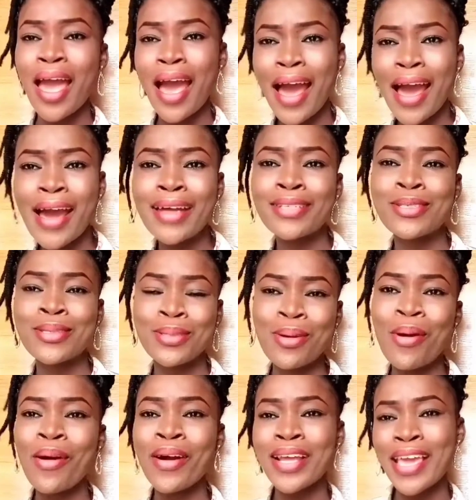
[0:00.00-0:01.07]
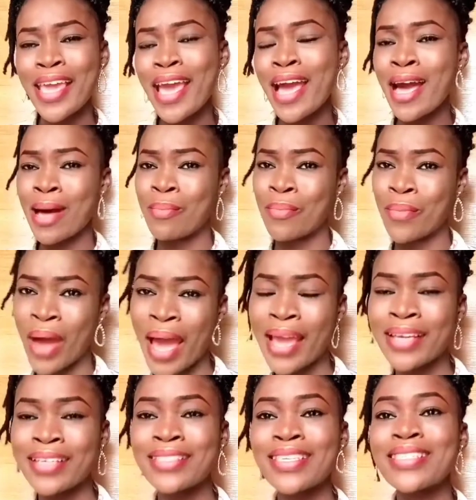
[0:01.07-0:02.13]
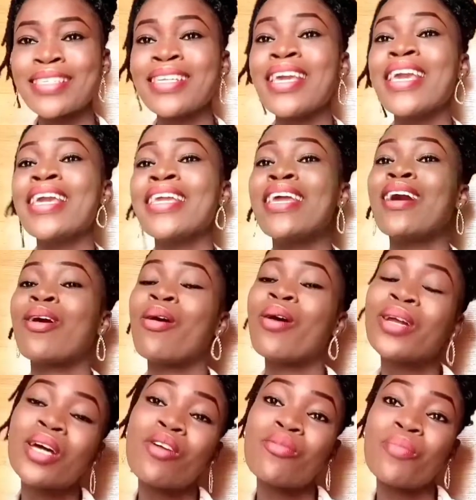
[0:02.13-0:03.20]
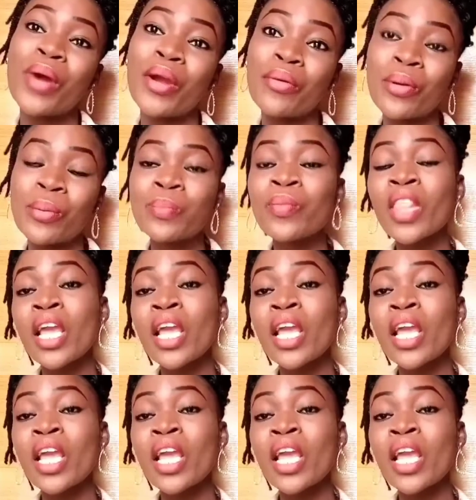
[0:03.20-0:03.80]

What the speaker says: And so here am I sitting in a corner of my room